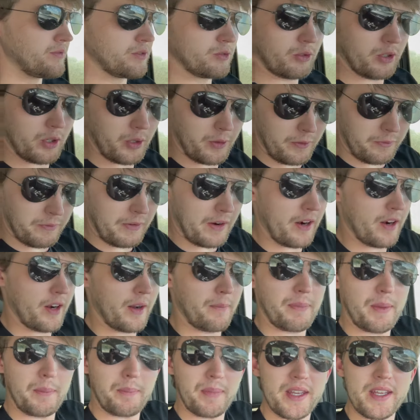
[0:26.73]
Well, we fired
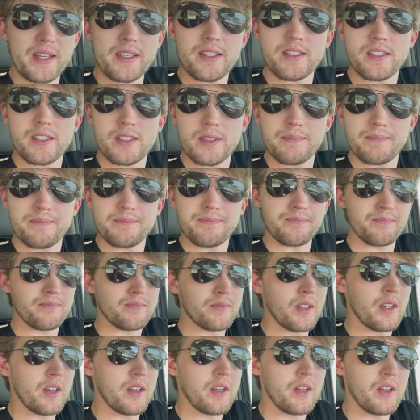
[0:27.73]
up the beast.
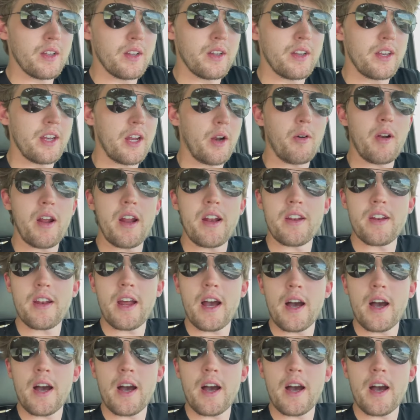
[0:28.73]
Now we're heading